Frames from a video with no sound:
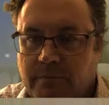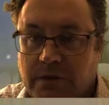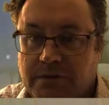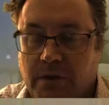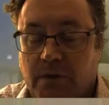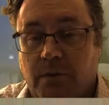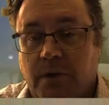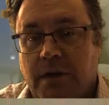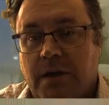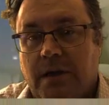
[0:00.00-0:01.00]
So
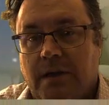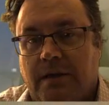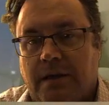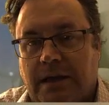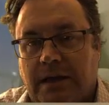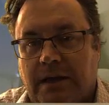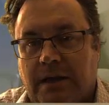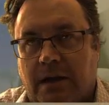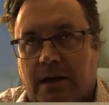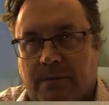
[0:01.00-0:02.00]
the
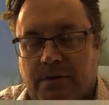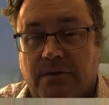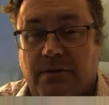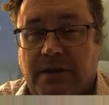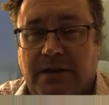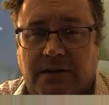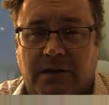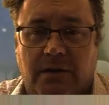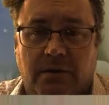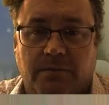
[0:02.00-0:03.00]
opportunity in the
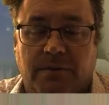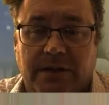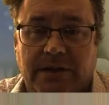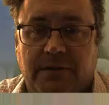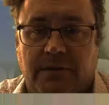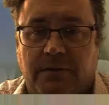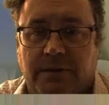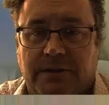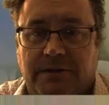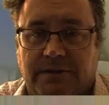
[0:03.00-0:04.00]
Cajon Bonito
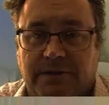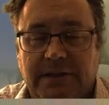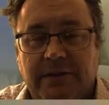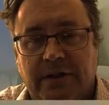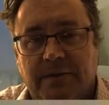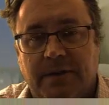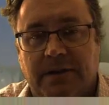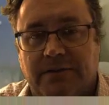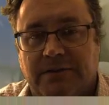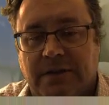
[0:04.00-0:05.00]
is significant
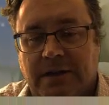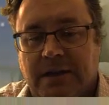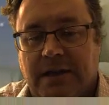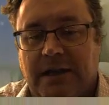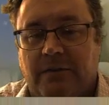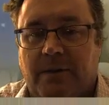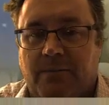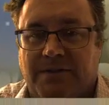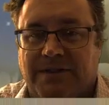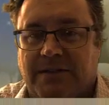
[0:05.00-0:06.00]
because it
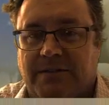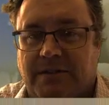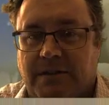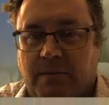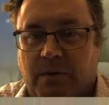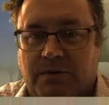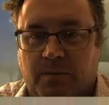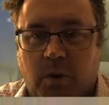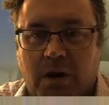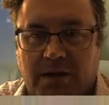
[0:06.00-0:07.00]
represents the most
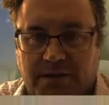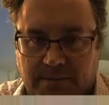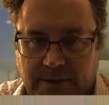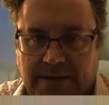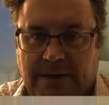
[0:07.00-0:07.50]
proximate